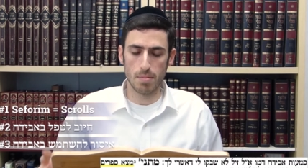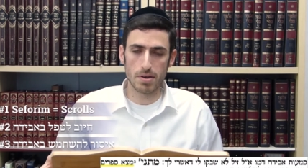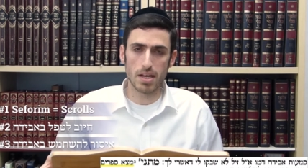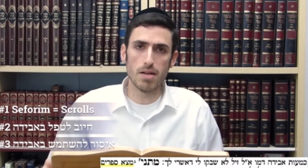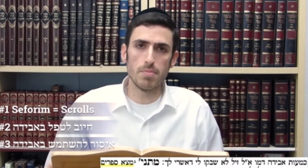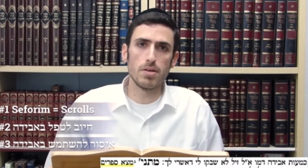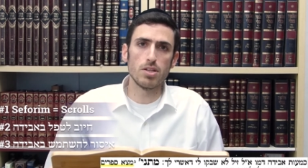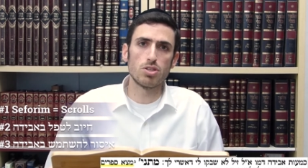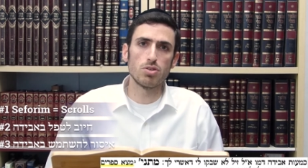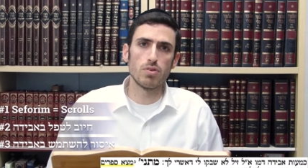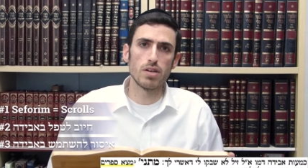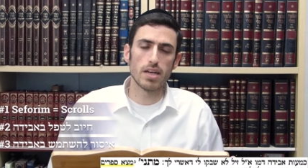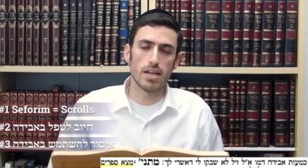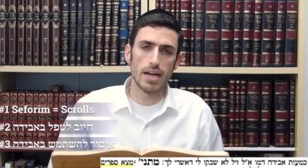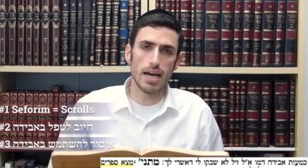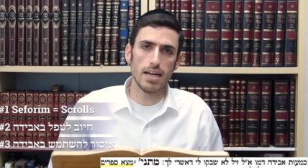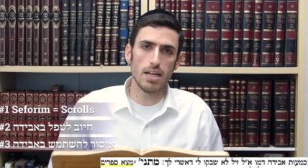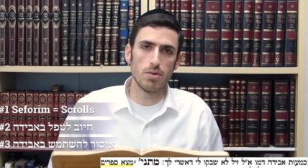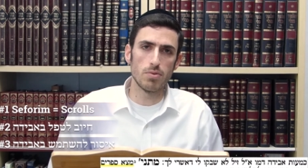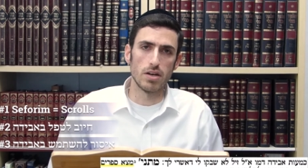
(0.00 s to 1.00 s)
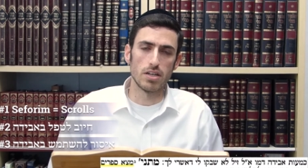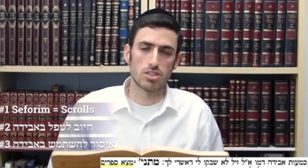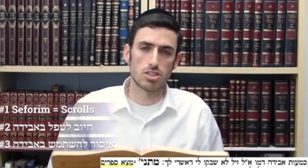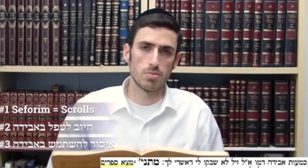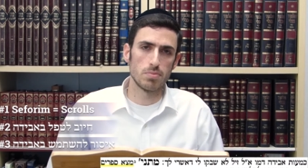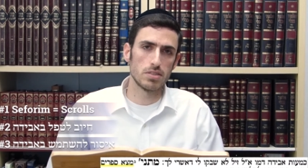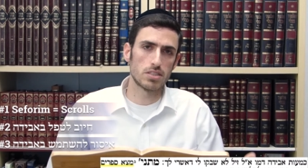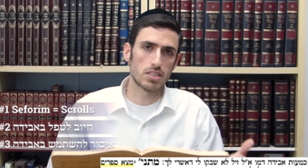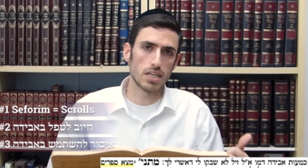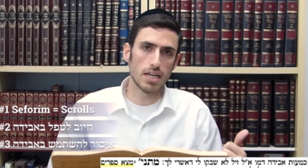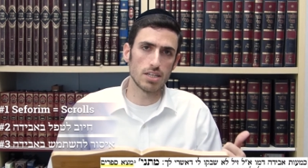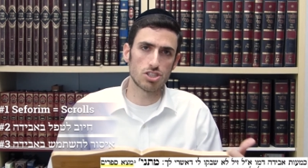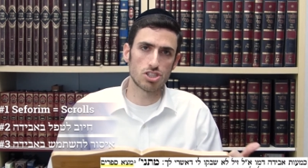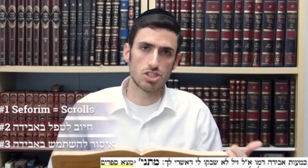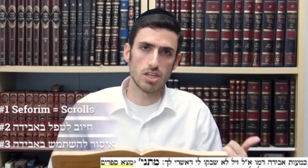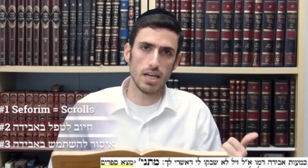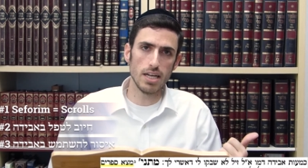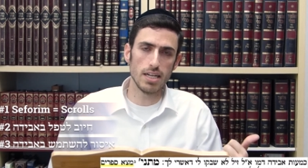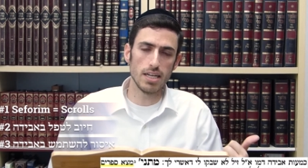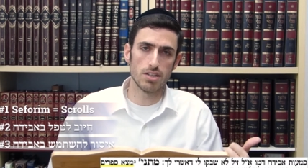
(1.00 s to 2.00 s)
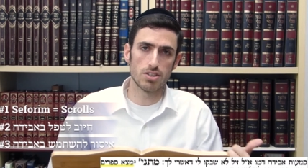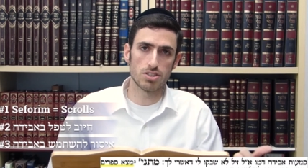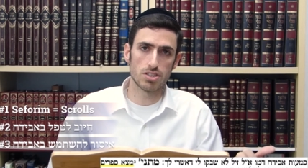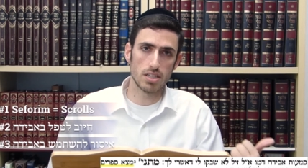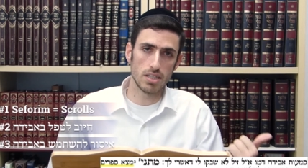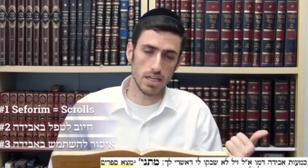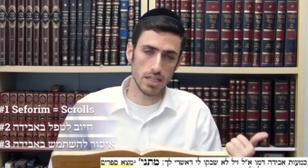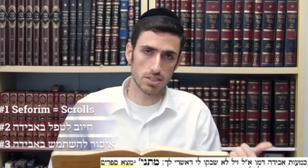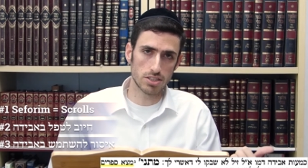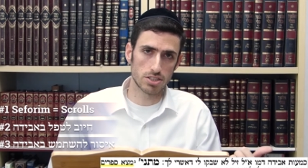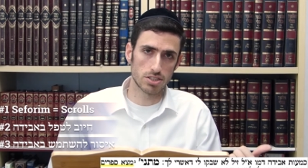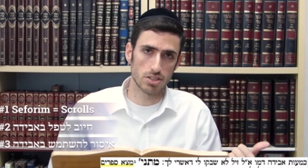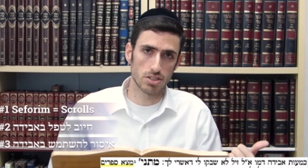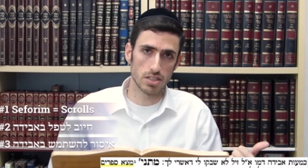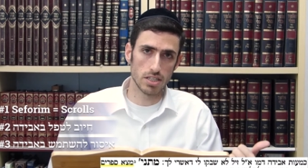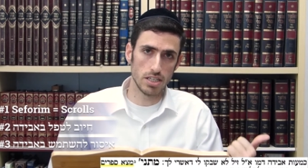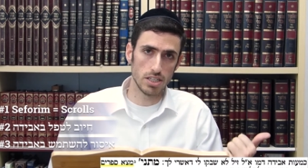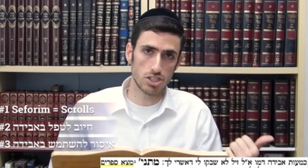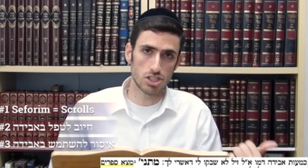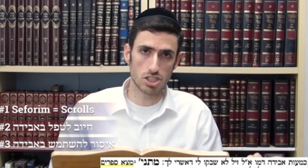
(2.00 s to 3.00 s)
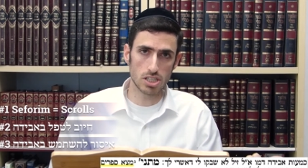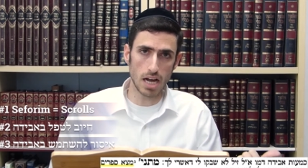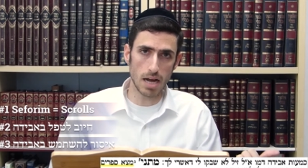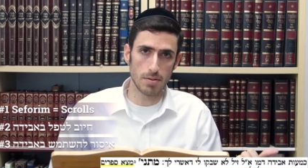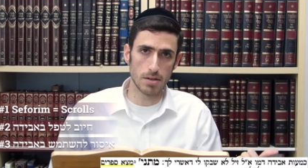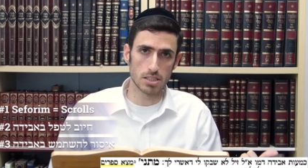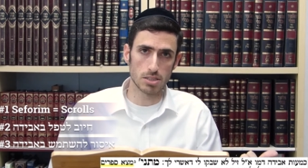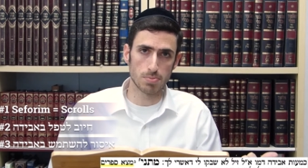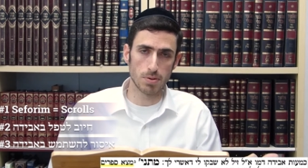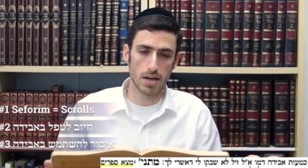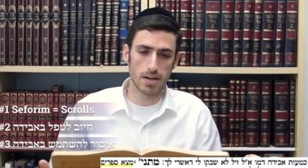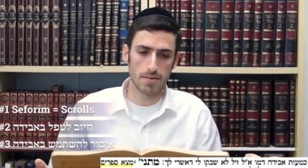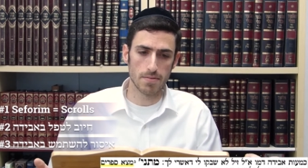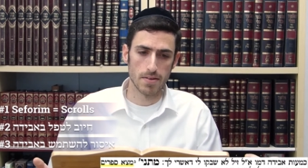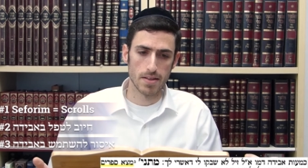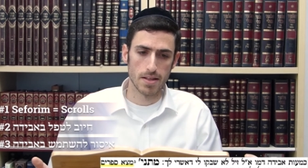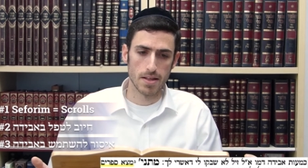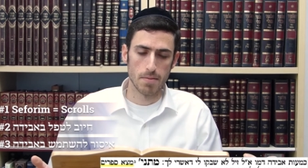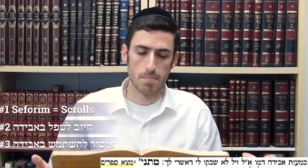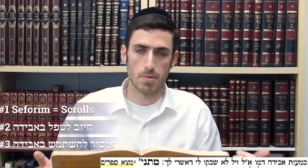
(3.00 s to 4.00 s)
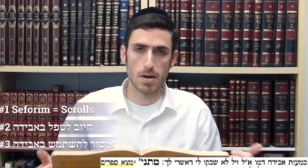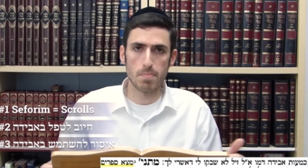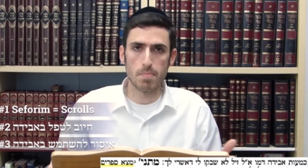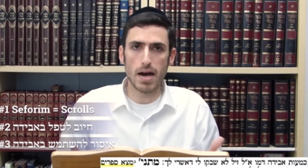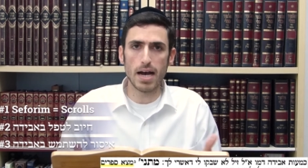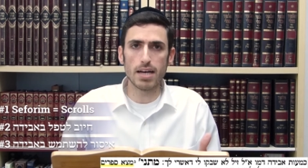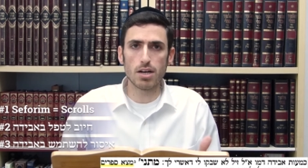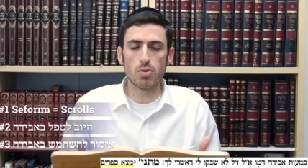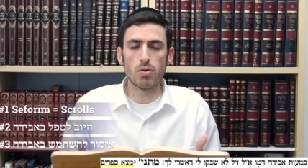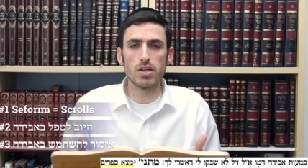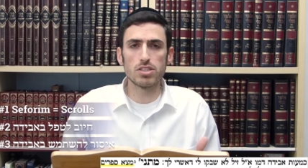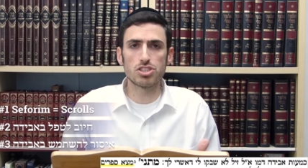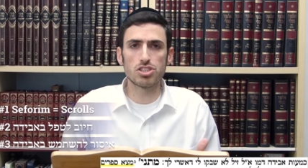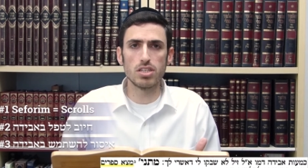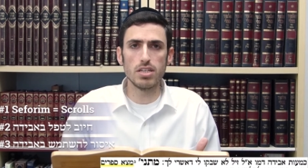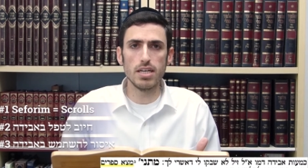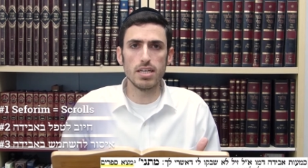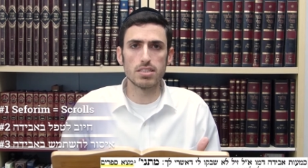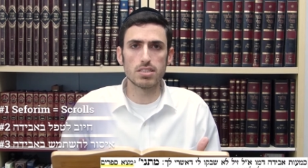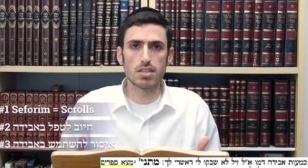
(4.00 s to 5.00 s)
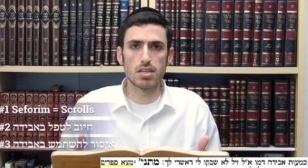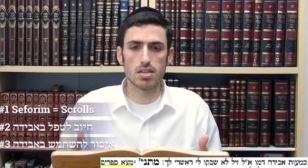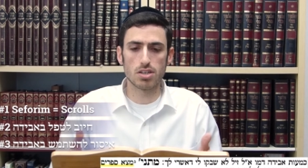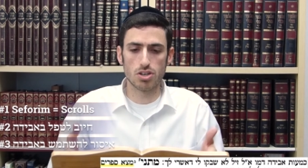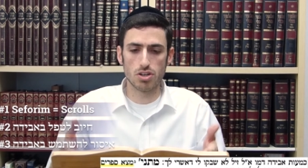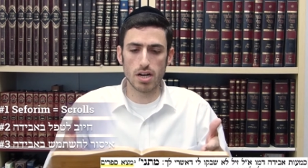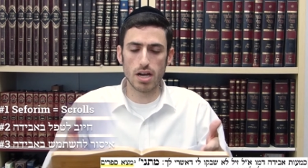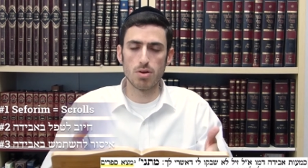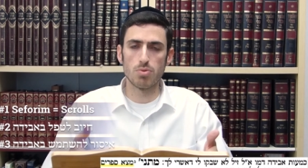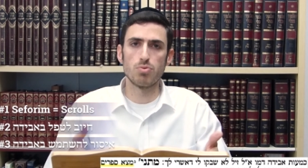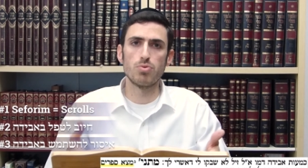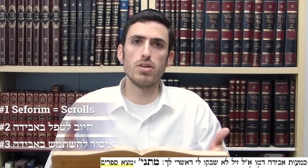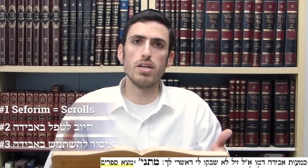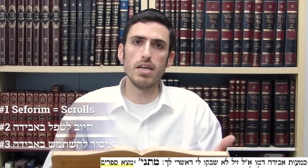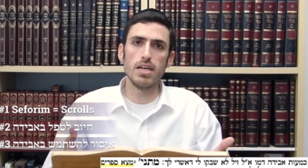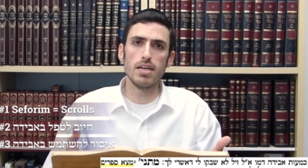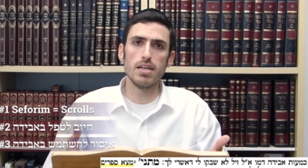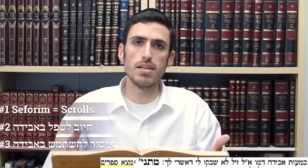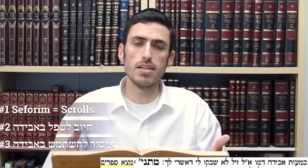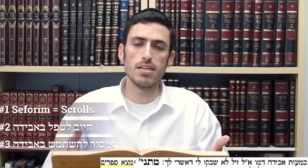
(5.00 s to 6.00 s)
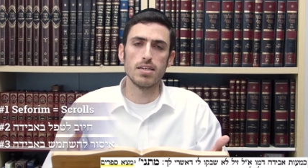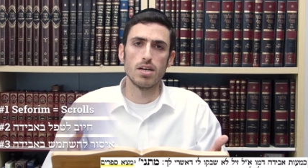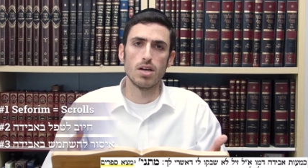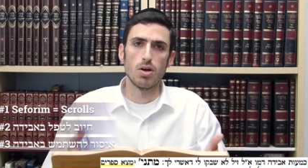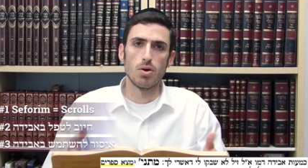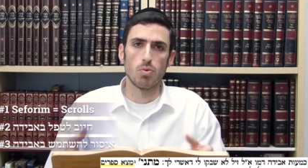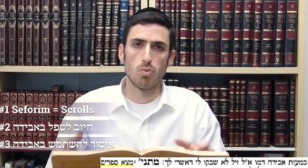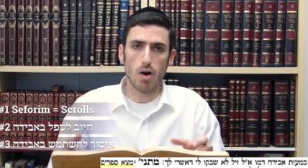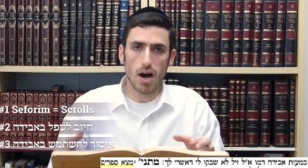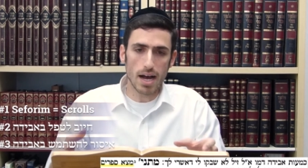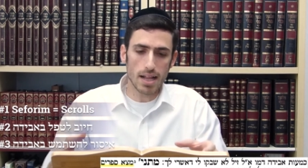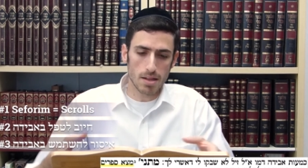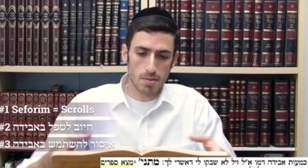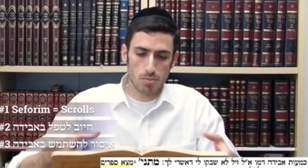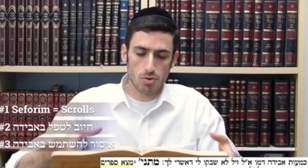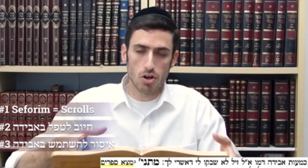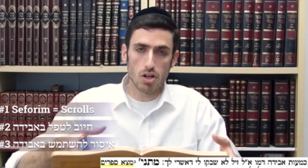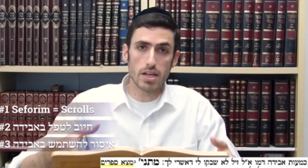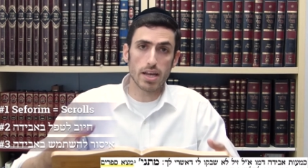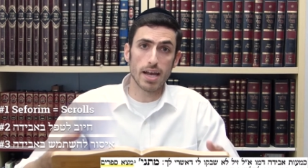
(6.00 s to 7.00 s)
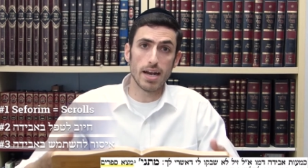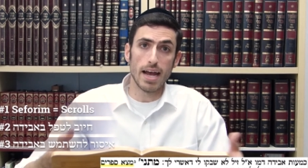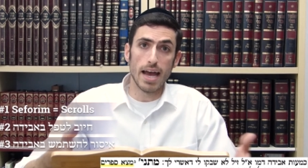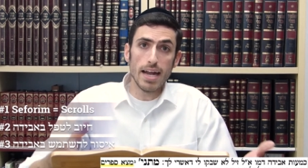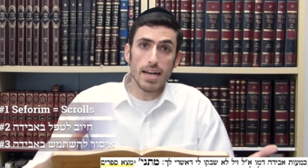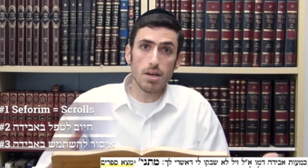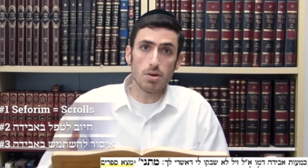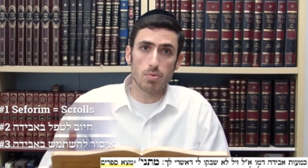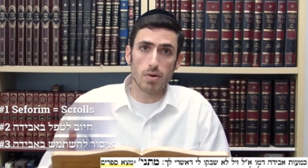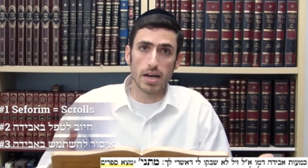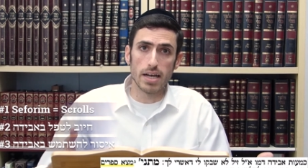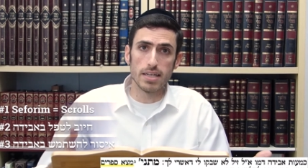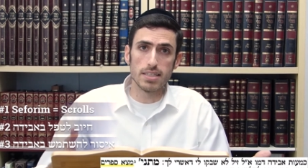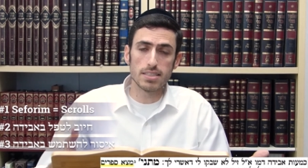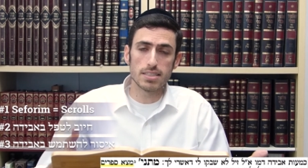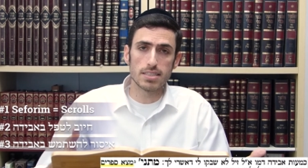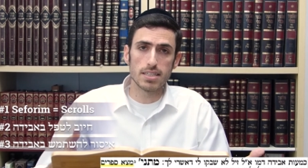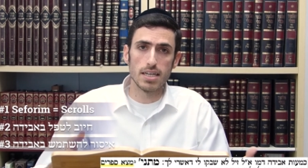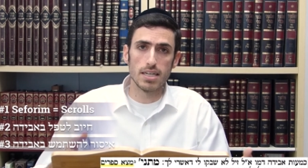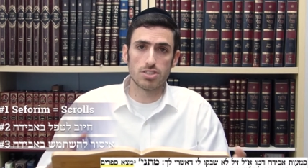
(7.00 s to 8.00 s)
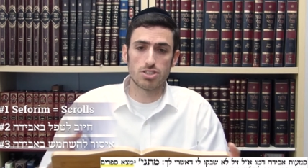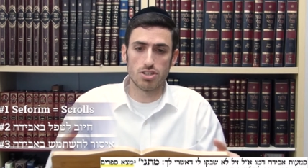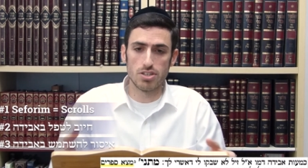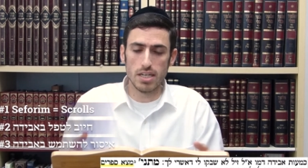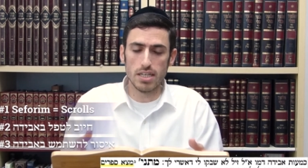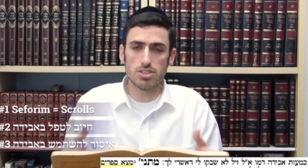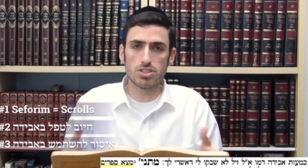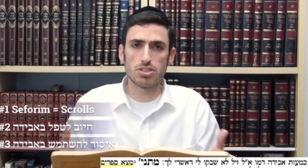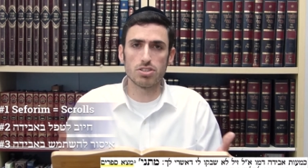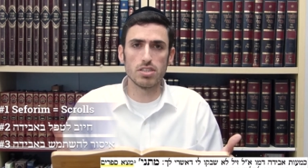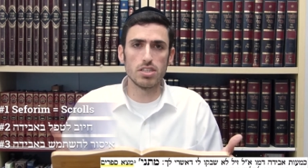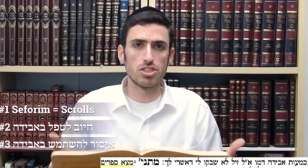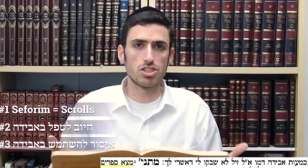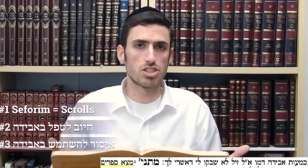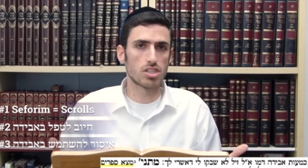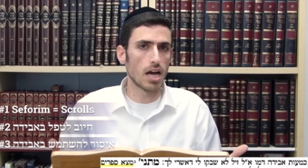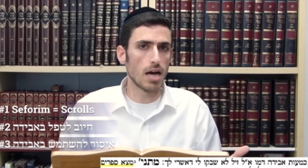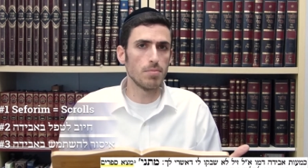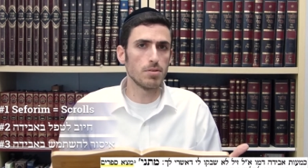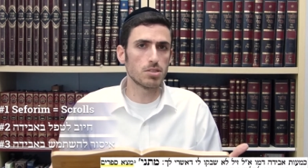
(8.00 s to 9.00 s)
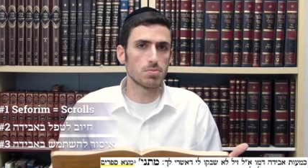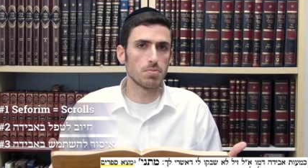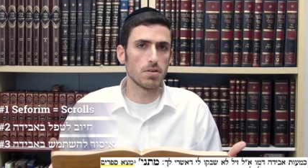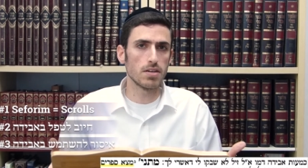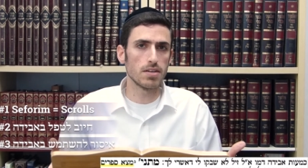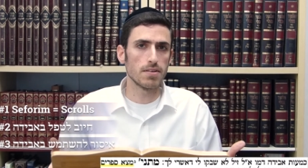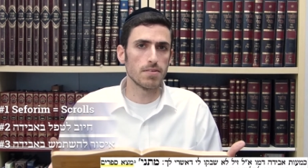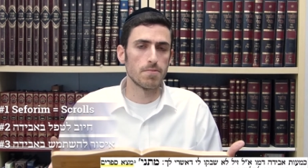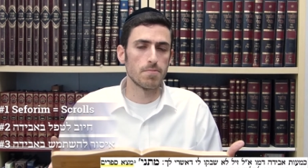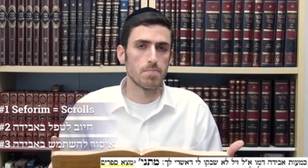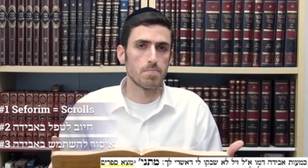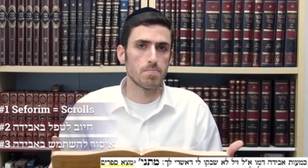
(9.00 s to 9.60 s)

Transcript: I'm going to be doing it anyway. So mitzad sheni, there's an isser lihishtamich. But my question is, could I read while I'm rolling it anyways? Is there an isser lihishtamich, boy?